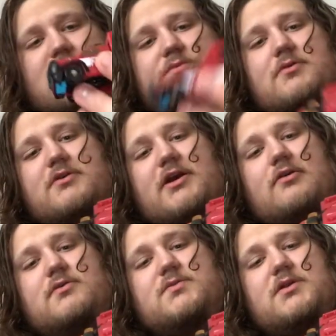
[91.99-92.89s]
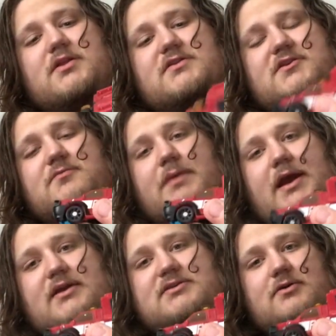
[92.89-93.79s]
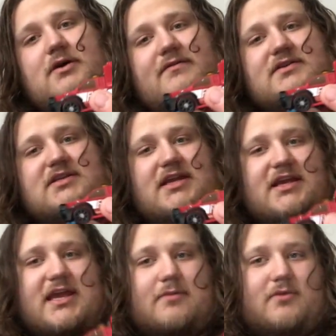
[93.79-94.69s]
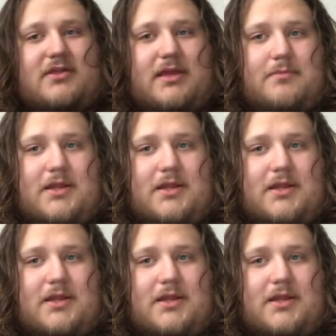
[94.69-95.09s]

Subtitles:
Now, Smolder here was one of the 2-packs, so obviously he came with a